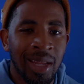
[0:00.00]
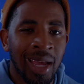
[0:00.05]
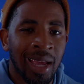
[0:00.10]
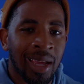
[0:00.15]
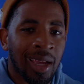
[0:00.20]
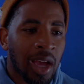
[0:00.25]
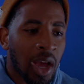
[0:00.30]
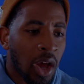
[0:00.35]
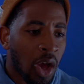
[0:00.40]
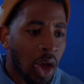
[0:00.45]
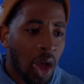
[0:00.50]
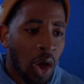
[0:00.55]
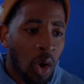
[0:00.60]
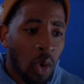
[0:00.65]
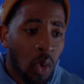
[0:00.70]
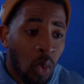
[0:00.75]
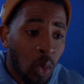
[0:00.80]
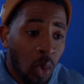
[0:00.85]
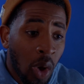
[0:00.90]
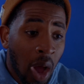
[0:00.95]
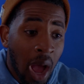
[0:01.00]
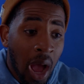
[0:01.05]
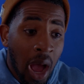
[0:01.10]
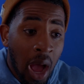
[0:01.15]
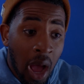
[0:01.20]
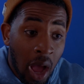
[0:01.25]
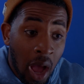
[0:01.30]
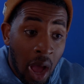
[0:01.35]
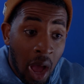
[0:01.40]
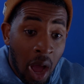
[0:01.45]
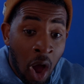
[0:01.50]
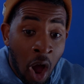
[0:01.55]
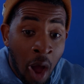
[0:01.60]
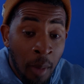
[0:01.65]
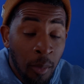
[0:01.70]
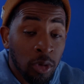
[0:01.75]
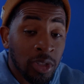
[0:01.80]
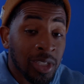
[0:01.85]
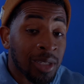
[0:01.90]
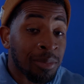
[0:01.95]
like
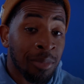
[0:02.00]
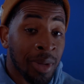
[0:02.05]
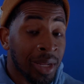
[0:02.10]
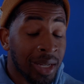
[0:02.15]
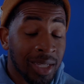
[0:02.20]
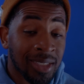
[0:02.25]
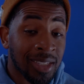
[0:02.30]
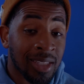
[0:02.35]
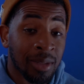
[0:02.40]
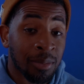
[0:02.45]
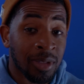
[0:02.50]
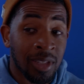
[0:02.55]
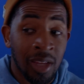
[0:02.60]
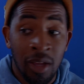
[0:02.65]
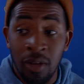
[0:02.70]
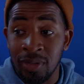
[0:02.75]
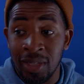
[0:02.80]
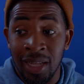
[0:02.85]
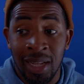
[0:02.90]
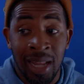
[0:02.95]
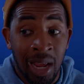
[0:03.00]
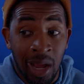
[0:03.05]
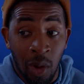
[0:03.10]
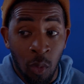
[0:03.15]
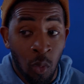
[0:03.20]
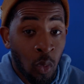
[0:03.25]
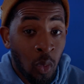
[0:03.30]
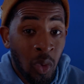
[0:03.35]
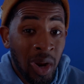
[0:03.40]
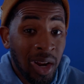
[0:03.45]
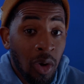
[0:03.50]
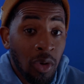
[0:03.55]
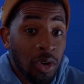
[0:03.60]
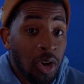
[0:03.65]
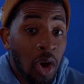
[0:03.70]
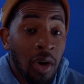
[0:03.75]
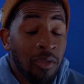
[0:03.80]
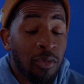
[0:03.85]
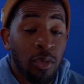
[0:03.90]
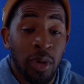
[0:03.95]
almost admitting to themselves that like, we don't
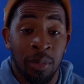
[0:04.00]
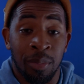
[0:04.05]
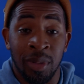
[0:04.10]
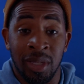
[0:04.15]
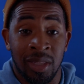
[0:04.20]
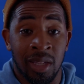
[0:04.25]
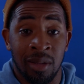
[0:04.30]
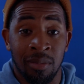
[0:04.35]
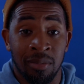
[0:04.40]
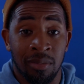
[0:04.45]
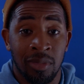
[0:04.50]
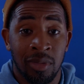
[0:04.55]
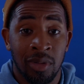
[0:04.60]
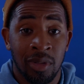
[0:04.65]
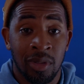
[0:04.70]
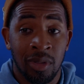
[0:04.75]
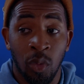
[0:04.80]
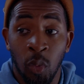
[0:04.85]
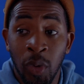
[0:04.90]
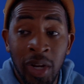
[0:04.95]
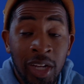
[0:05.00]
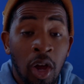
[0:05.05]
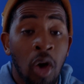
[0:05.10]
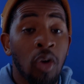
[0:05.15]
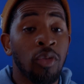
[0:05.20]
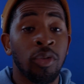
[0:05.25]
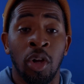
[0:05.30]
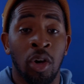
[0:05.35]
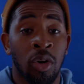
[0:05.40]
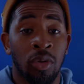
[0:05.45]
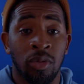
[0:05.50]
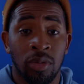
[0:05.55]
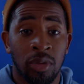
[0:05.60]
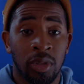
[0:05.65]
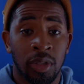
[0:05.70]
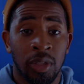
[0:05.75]
know if we could beat them. We don't know.